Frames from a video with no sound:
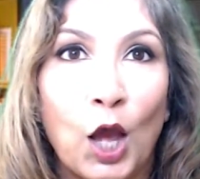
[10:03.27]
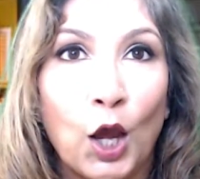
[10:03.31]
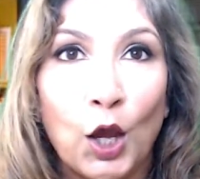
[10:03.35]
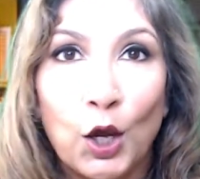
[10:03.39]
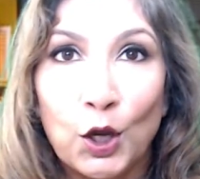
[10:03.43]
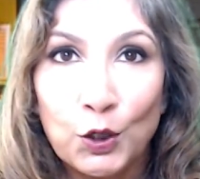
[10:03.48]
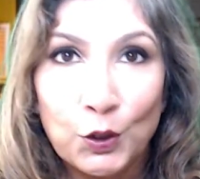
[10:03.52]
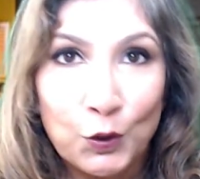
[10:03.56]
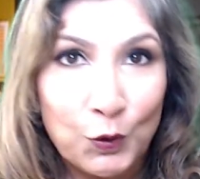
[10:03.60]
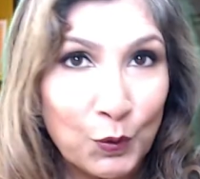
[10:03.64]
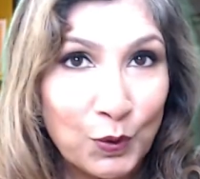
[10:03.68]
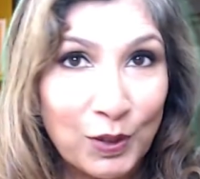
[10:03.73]

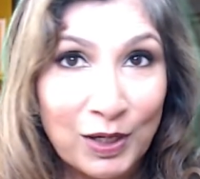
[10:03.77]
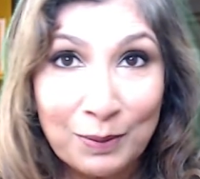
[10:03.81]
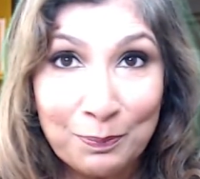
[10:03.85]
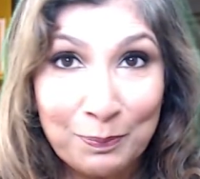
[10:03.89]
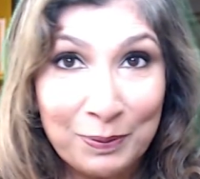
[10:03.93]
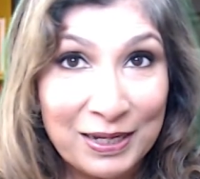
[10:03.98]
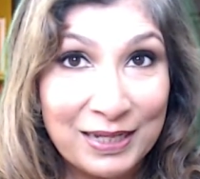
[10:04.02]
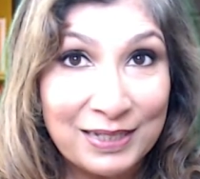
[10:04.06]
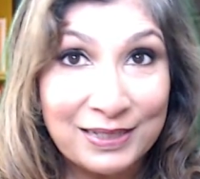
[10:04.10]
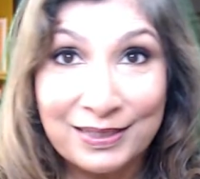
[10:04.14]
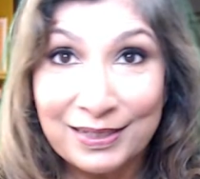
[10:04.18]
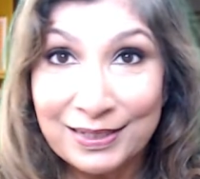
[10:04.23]
You can
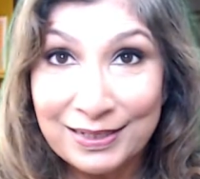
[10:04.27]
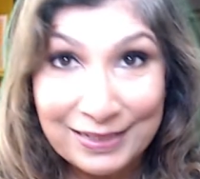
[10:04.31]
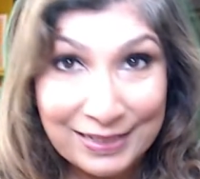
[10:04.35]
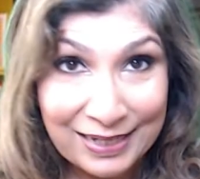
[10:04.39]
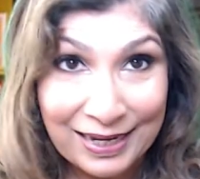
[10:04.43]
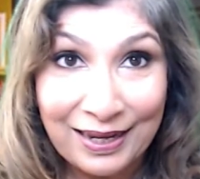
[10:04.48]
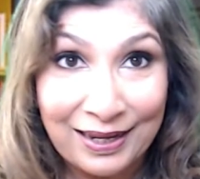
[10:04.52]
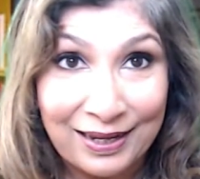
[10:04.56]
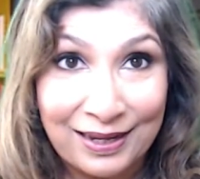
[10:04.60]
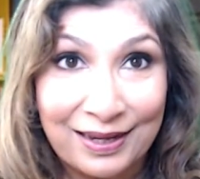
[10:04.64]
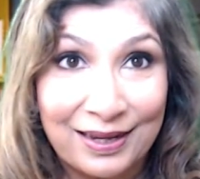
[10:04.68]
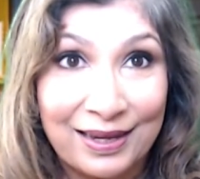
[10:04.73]
place a
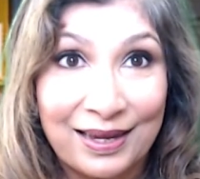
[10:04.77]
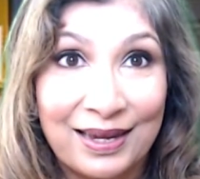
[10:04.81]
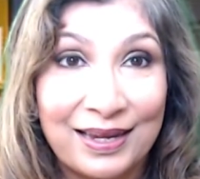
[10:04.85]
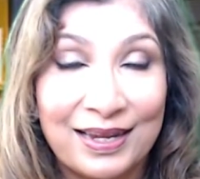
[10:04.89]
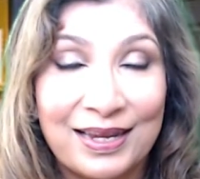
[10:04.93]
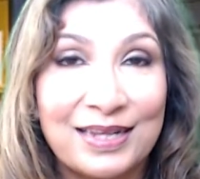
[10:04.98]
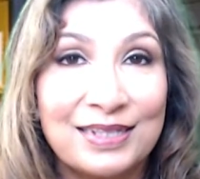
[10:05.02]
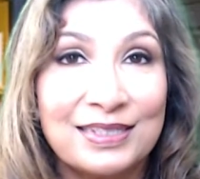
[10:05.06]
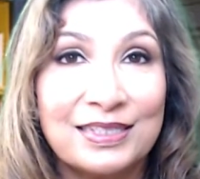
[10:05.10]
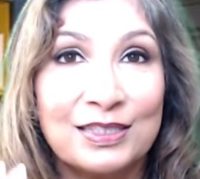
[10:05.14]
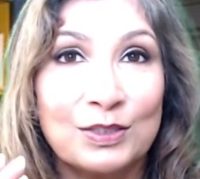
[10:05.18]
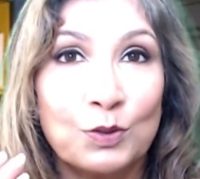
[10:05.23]
tick
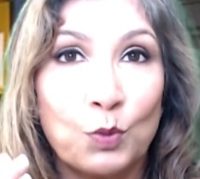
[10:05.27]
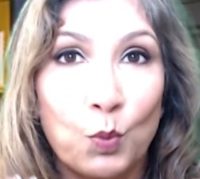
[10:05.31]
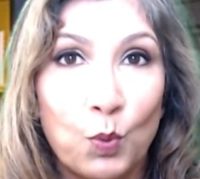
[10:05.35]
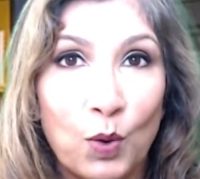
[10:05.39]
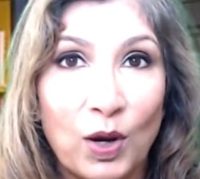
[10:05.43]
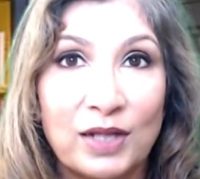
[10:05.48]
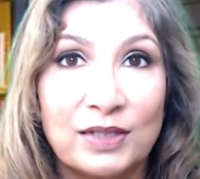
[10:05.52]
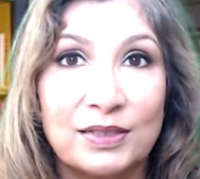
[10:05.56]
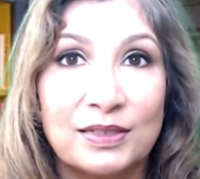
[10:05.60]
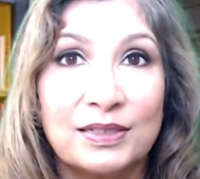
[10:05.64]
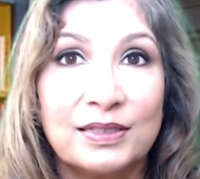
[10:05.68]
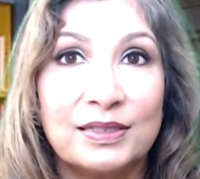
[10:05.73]
against the
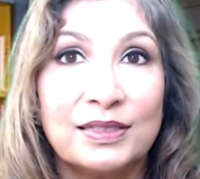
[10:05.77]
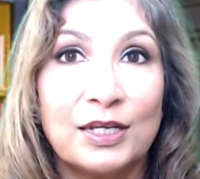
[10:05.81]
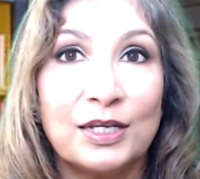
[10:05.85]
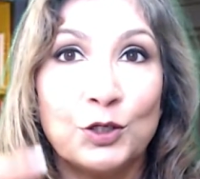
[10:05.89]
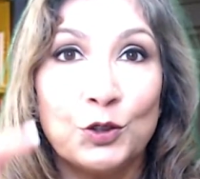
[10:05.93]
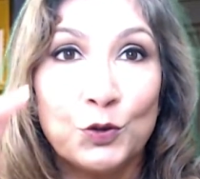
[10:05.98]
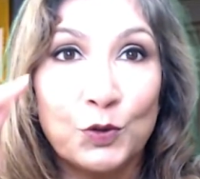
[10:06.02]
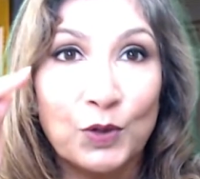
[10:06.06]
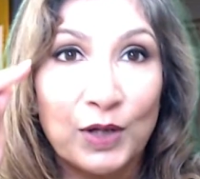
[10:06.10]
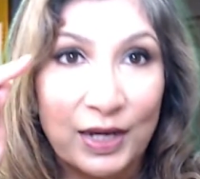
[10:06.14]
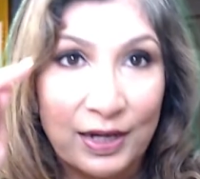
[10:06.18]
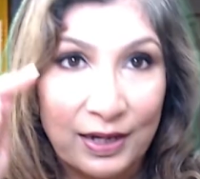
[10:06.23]
ones that
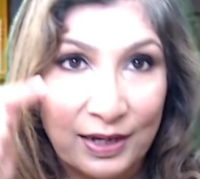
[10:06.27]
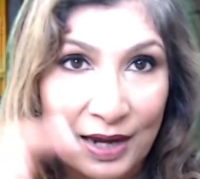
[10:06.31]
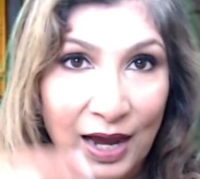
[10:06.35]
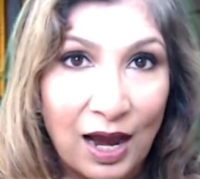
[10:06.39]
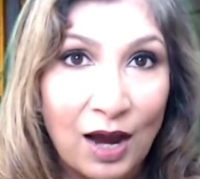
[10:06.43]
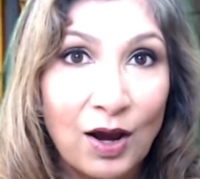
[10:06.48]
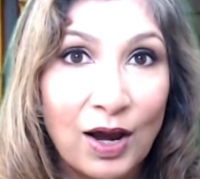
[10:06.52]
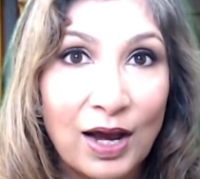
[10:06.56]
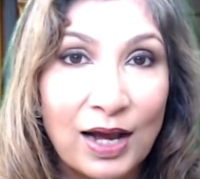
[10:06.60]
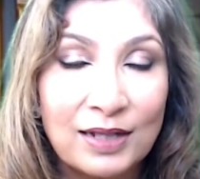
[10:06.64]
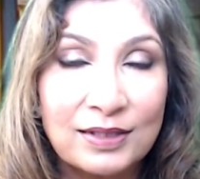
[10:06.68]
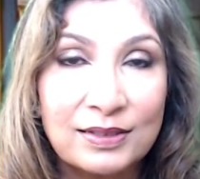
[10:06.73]
you can
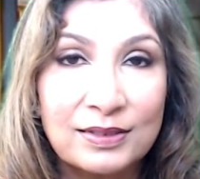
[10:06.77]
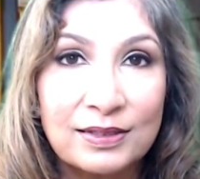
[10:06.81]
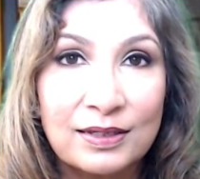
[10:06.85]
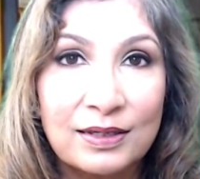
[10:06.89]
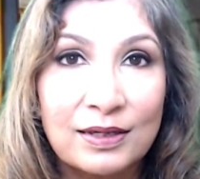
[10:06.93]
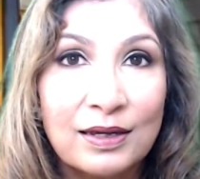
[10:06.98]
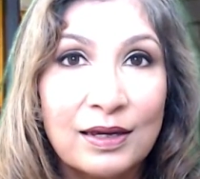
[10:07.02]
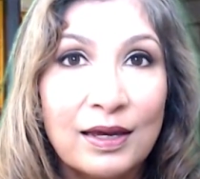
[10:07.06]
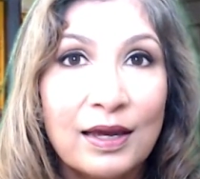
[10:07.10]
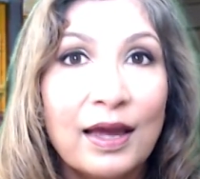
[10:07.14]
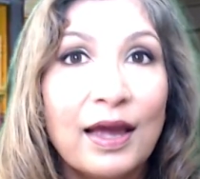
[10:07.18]
now answer